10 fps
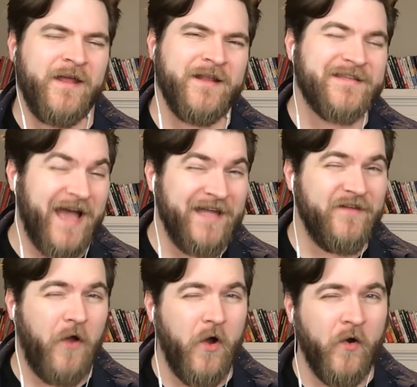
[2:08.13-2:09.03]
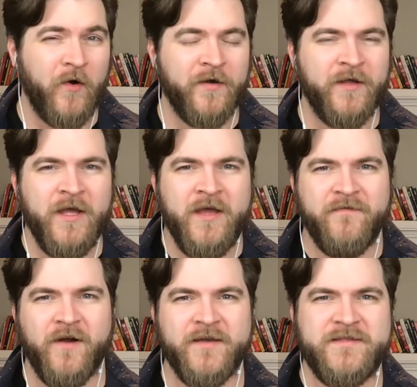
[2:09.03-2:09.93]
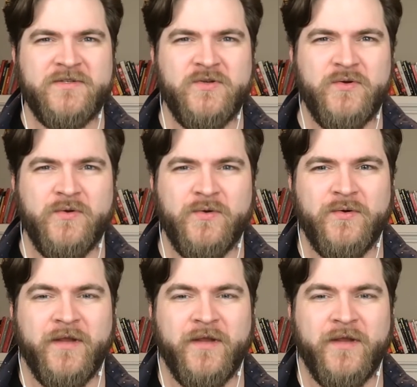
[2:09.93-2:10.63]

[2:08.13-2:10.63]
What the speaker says: and it's kind of hard for us to,